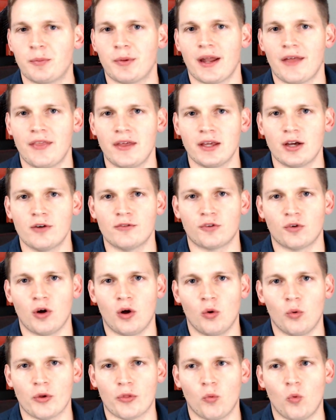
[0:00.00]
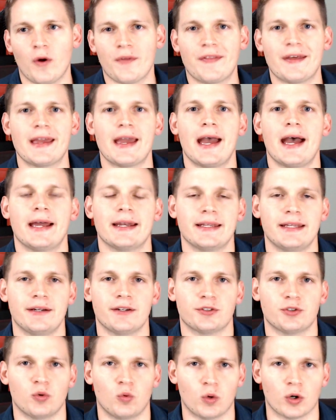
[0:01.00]
But I think overall, with what they had here
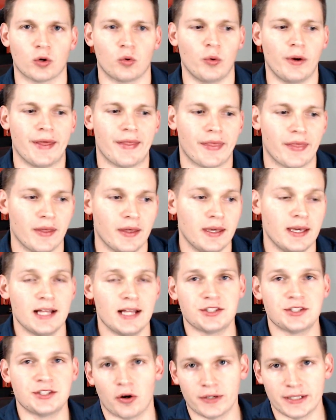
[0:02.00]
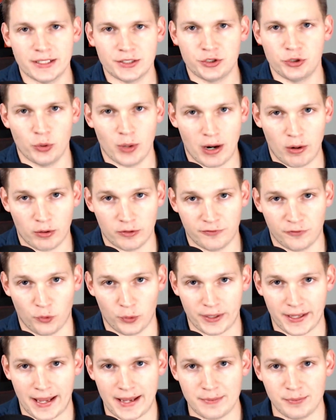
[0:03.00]
to work with, it's already a 2 hour and
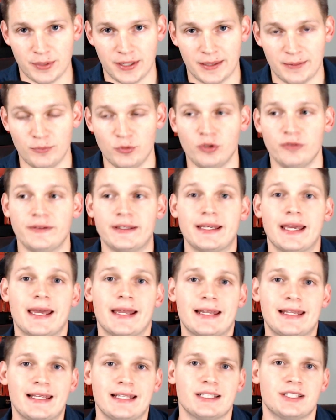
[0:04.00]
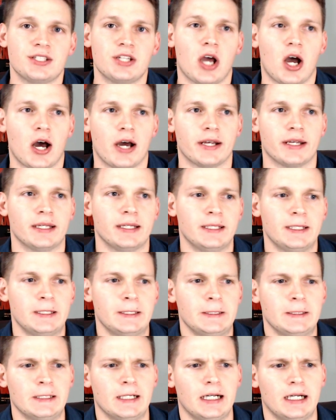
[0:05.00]
48-minute movie, and he's not.
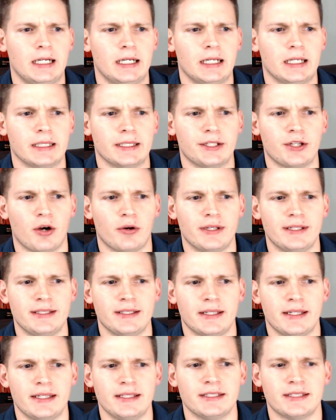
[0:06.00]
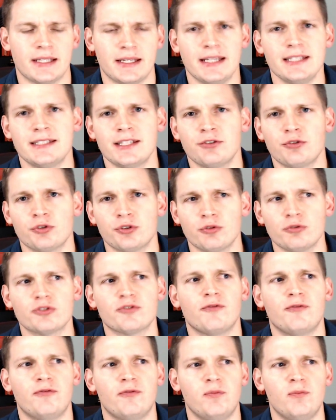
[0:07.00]
He's
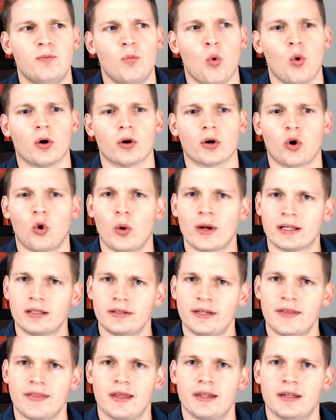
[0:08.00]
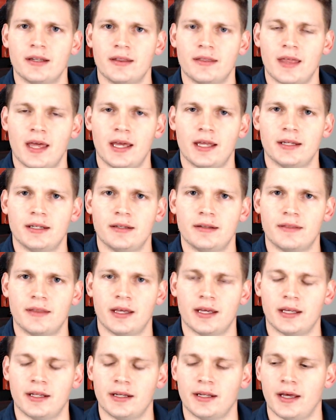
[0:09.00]
introduced more quickly
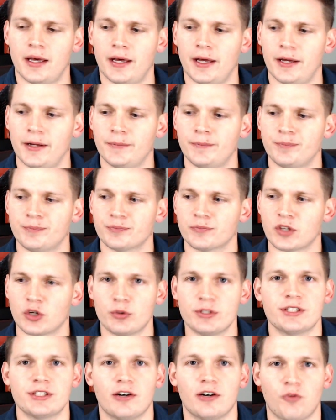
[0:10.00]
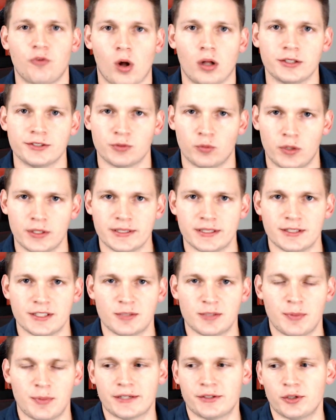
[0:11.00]
than Christoph Waltz was in
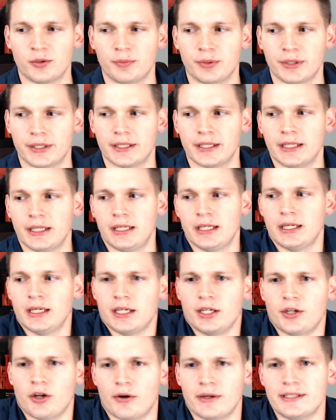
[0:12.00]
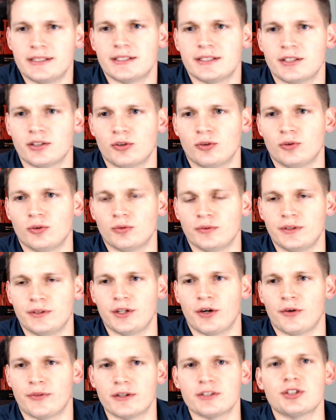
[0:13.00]
Spectre, but he's still,
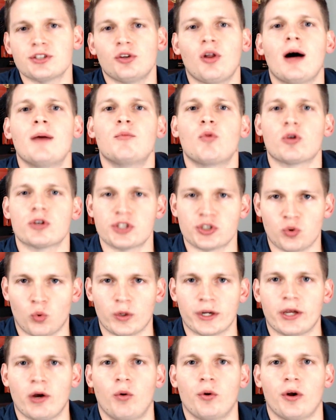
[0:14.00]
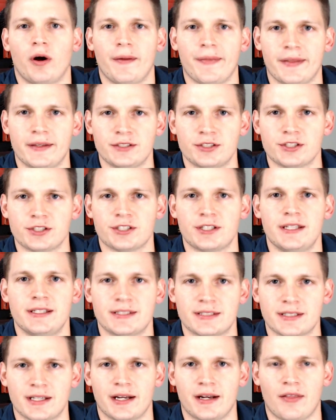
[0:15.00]
there's a lot more story going on than just
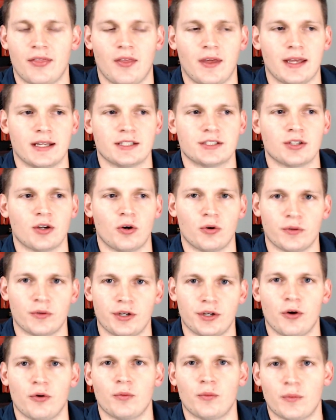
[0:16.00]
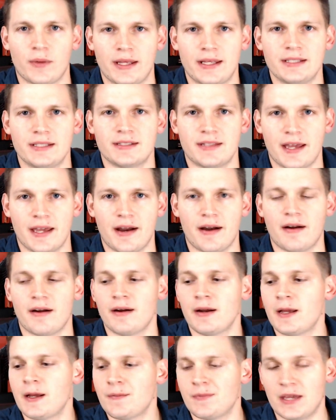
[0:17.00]
his side of things. So, he's
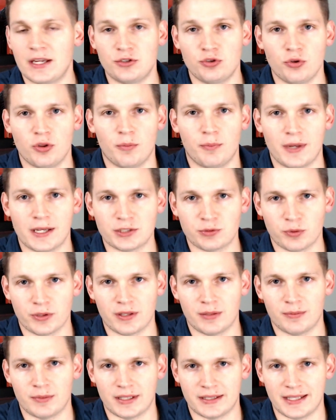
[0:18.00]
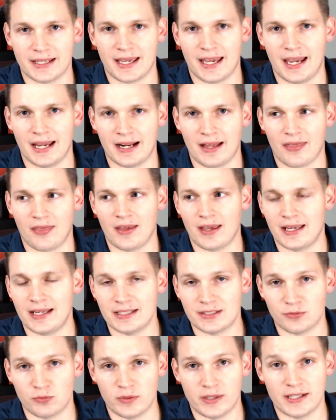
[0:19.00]
there. They do the best with him that they can. I think
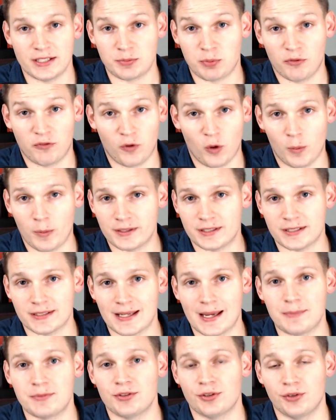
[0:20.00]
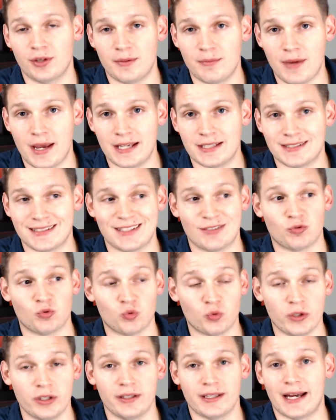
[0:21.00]
his performance is absolutely amazing.
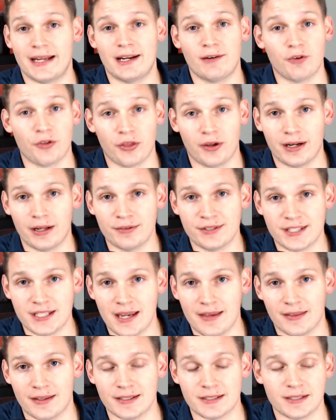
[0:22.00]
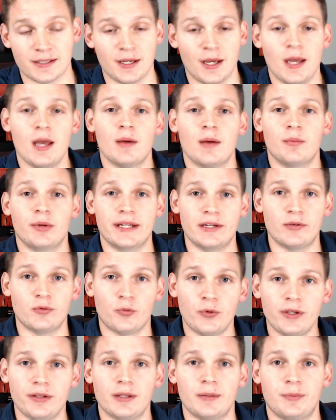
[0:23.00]
Really, I never thought I would say this, but he
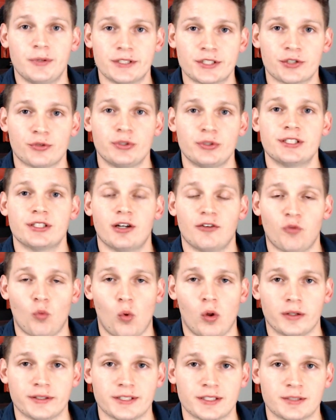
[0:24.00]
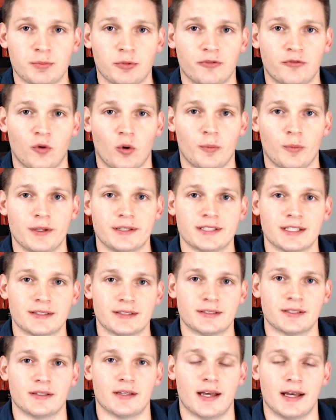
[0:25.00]
really puts Christoph Waltz's performance
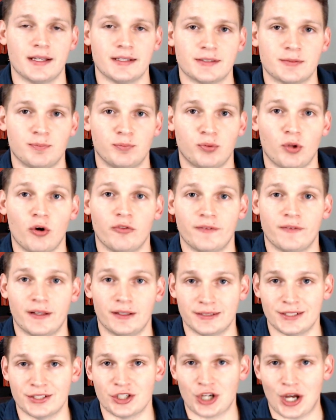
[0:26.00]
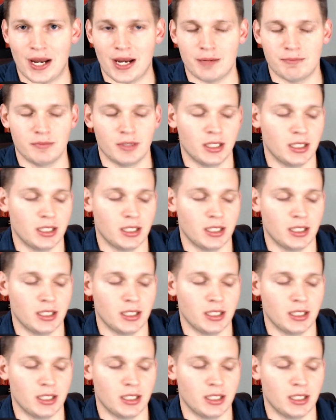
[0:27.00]
as Blofeld to shame.